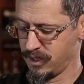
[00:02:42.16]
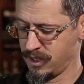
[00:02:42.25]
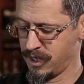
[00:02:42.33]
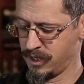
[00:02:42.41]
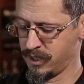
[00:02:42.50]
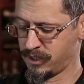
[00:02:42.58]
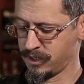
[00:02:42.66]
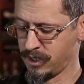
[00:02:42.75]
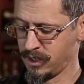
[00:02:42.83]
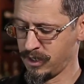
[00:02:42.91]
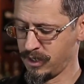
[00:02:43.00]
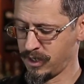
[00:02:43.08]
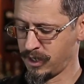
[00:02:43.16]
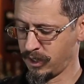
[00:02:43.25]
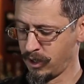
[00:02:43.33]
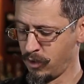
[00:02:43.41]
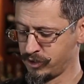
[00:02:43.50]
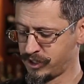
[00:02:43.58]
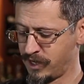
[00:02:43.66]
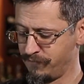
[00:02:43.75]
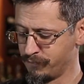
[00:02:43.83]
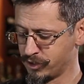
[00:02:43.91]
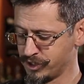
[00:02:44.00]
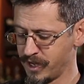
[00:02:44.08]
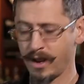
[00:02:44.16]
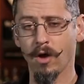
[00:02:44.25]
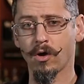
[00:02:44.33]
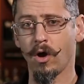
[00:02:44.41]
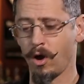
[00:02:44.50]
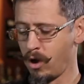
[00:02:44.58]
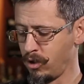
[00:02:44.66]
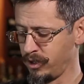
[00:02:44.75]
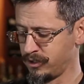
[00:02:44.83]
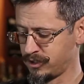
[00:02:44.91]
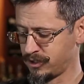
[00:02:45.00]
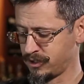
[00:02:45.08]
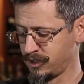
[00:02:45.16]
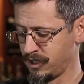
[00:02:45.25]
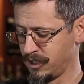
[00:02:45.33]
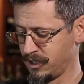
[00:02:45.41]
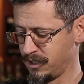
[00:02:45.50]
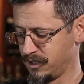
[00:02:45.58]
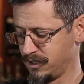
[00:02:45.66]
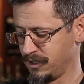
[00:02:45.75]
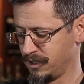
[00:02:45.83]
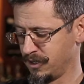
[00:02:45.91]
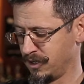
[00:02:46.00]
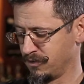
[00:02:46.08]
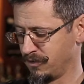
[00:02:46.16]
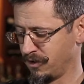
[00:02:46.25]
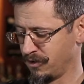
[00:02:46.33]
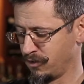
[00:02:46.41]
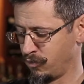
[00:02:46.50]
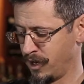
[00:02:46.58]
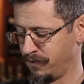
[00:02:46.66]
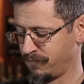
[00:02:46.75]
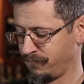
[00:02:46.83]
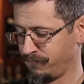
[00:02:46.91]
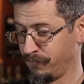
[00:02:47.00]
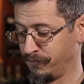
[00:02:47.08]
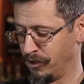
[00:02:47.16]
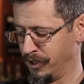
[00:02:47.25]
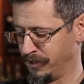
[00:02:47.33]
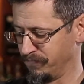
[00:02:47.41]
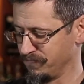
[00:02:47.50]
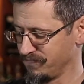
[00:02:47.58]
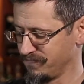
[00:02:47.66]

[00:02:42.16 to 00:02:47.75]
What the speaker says: and at a low 7% alcohol, it's quite filling.